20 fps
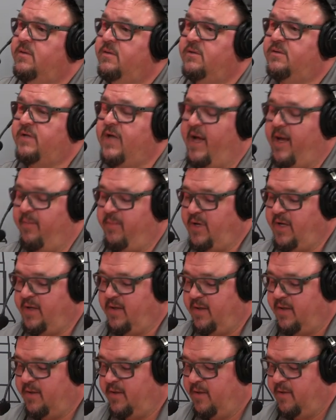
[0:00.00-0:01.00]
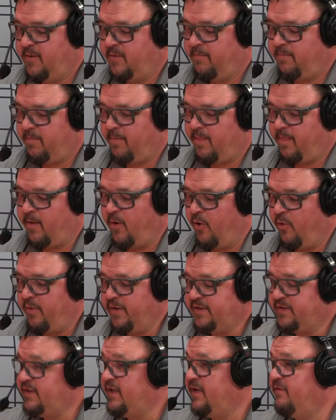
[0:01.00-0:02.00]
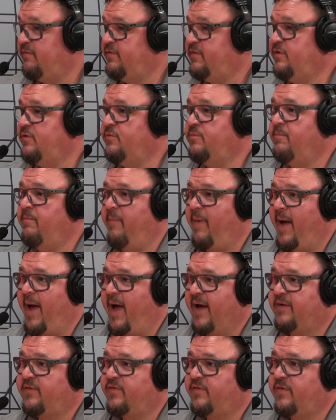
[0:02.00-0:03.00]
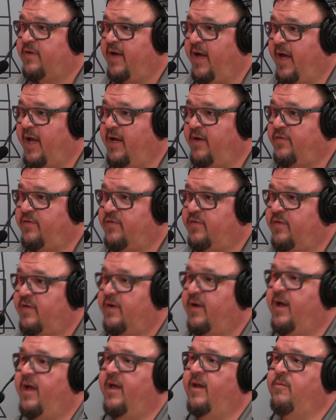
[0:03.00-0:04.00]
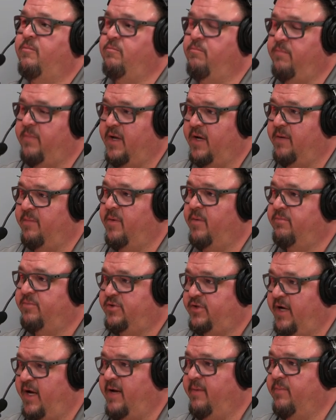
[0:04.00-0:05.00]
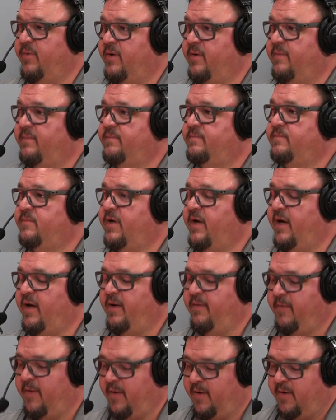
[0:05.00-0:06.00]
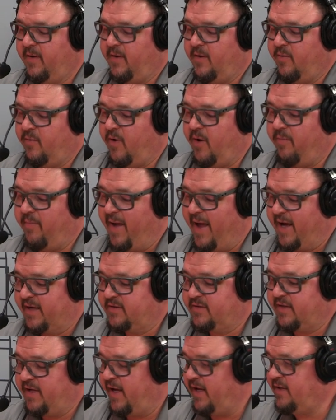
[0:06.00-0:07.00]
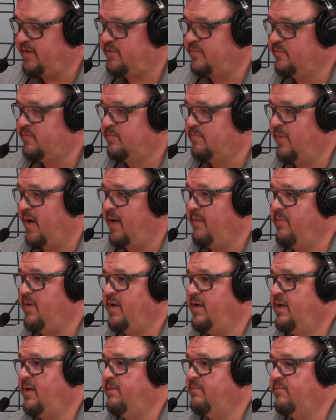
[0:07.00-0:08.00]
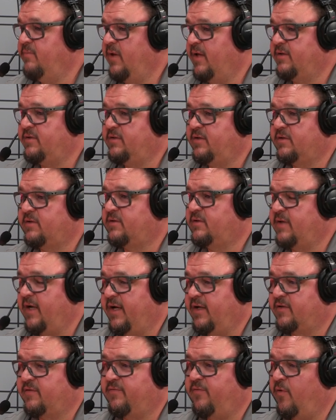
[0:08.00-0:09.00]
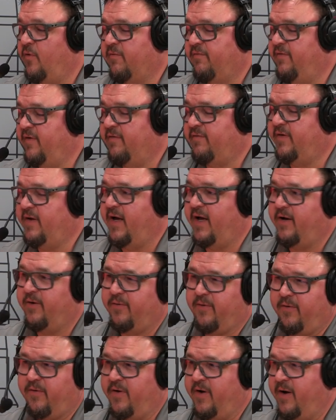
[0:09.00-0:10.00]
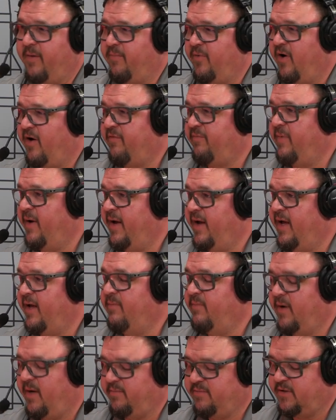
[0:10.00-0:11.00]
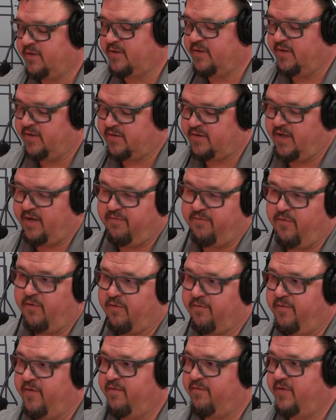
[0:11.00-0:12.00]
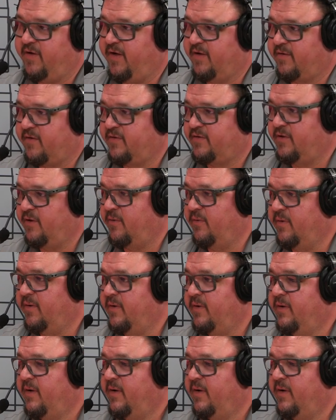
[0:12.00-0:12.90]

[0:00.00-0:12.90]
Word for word: SAAMI always gives you max case and minimum chamber, okay? Well, max case might be, let's just say it's four fifty. I don't know the number off my head, but I'm just going to say four fifty at the shoulder.